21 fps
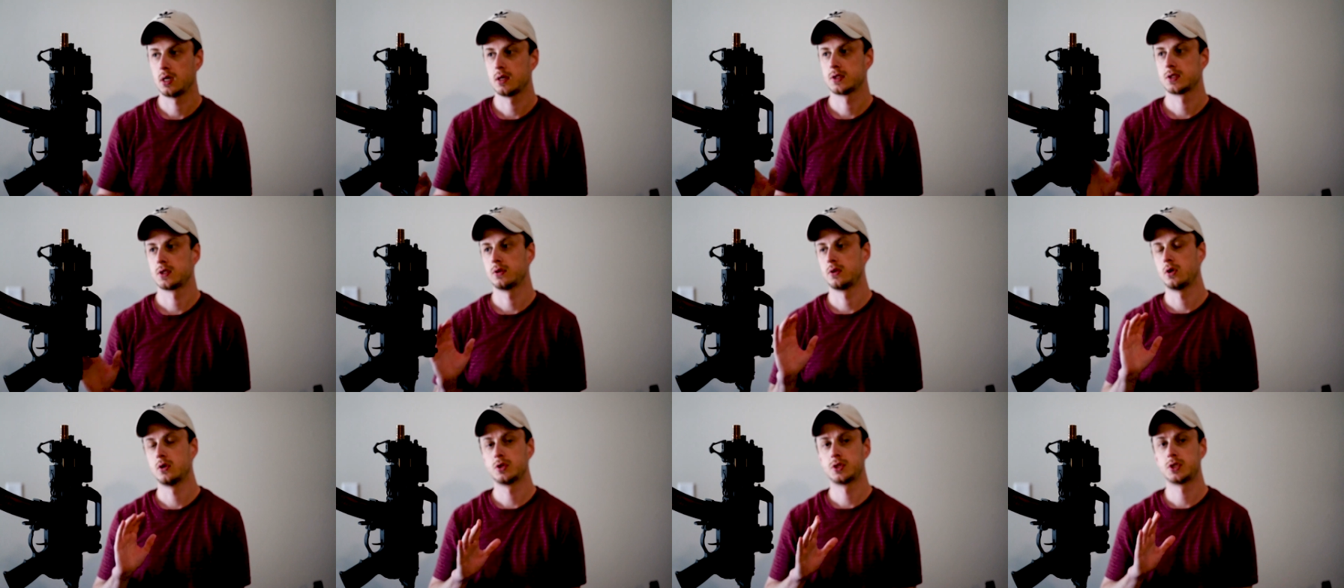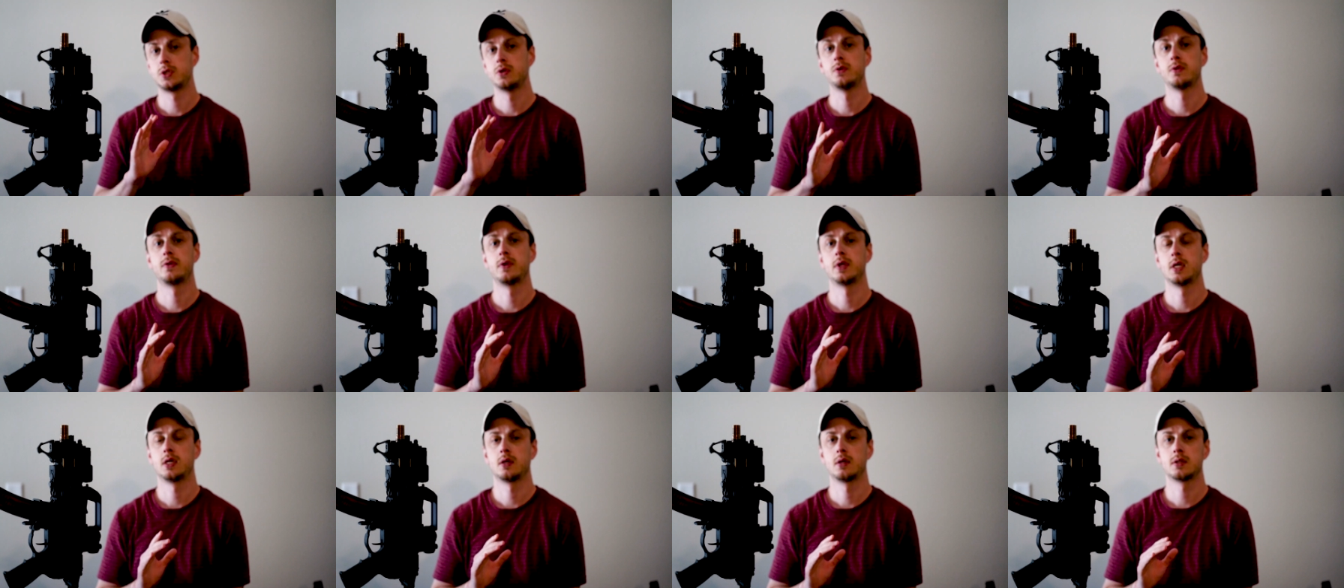So those two
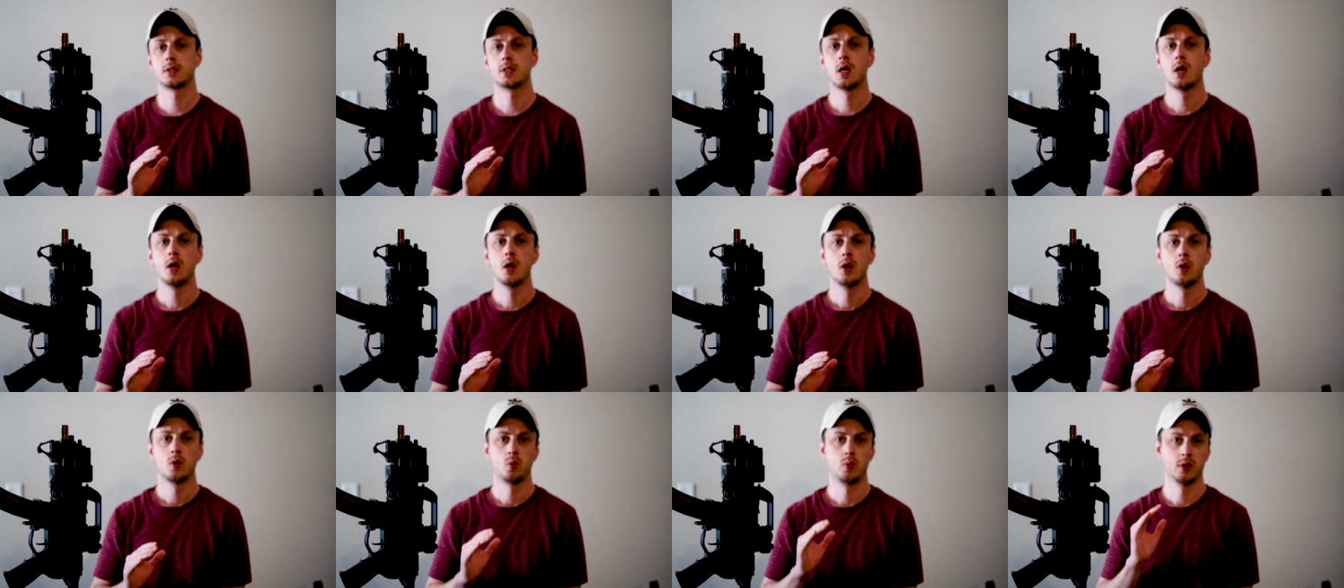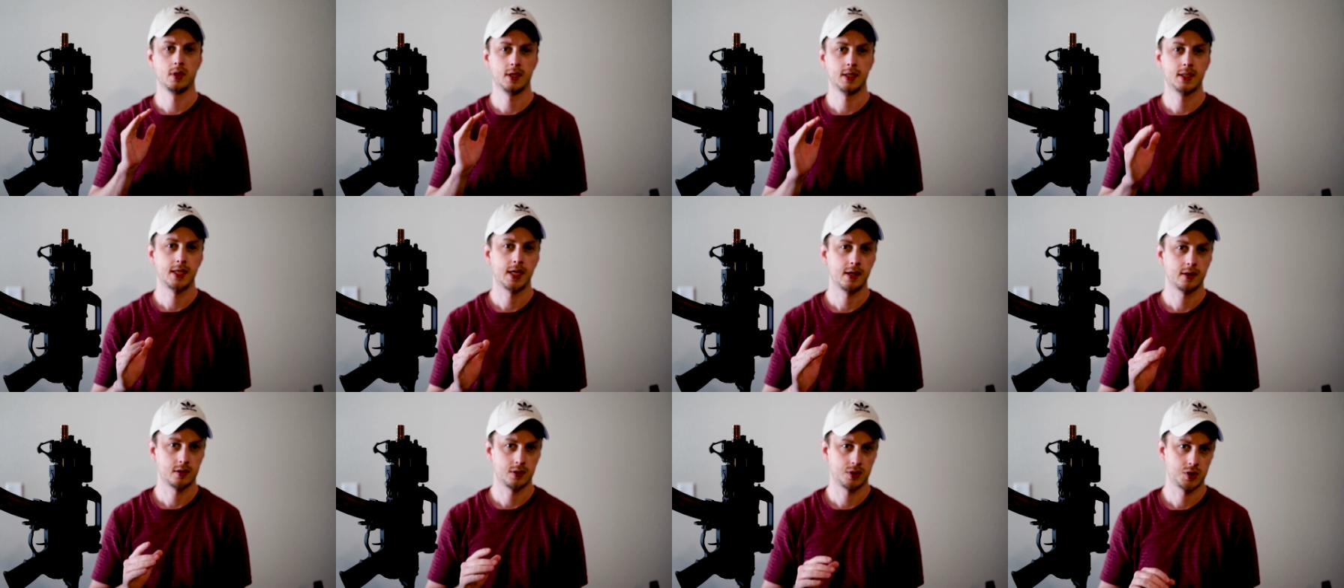things really
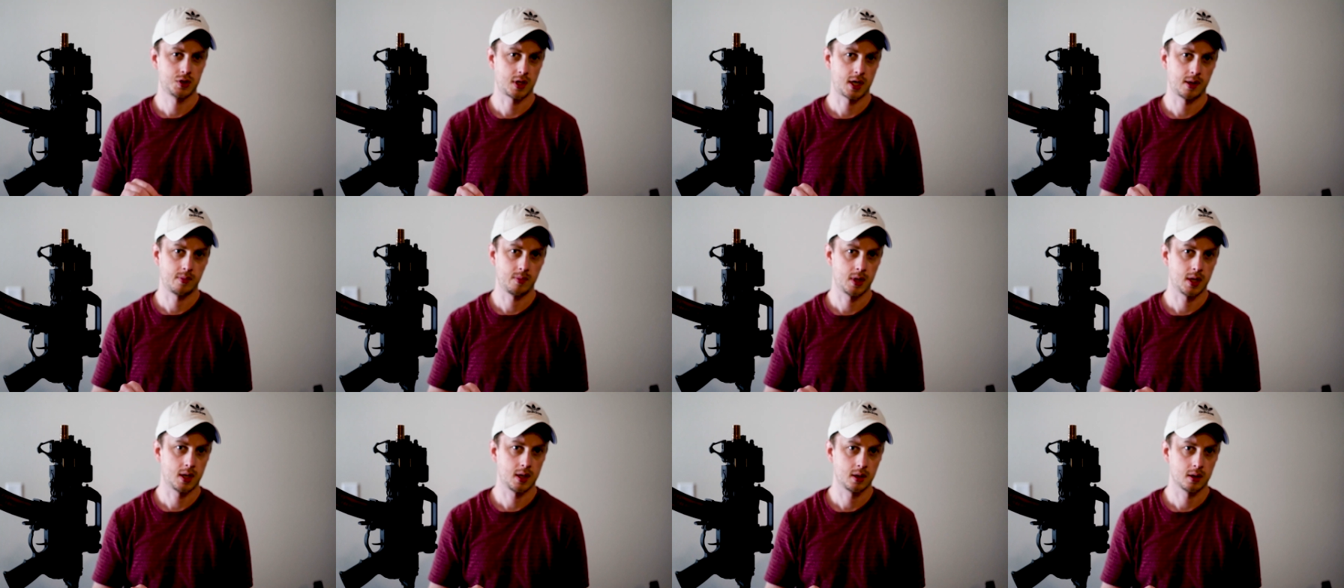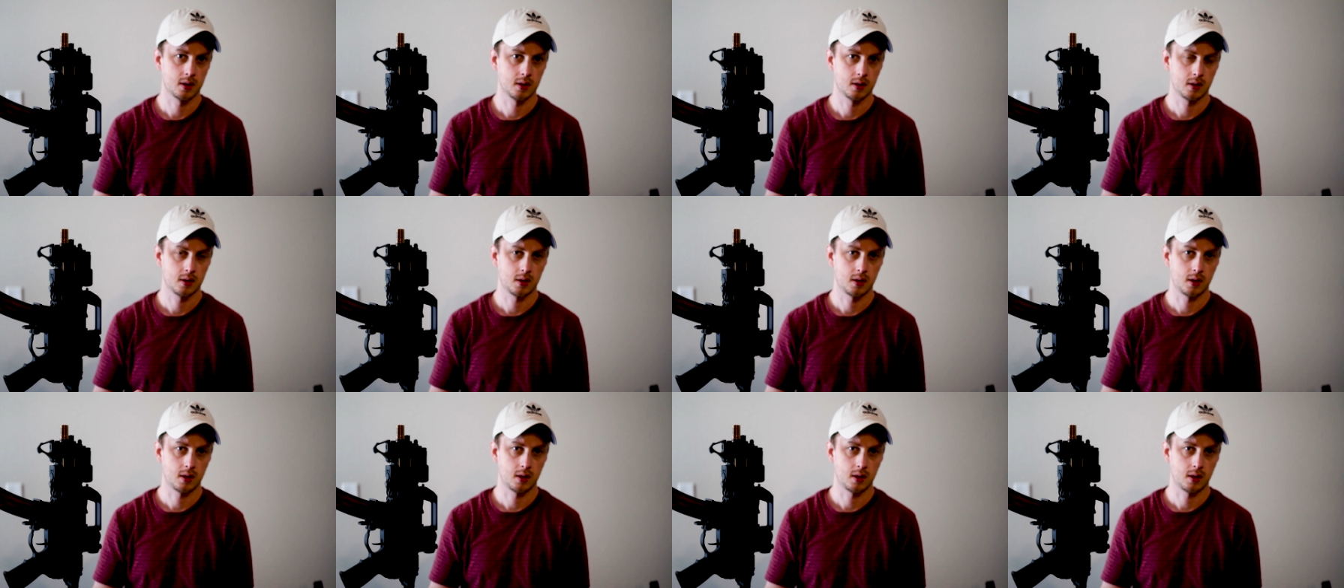take the Stribog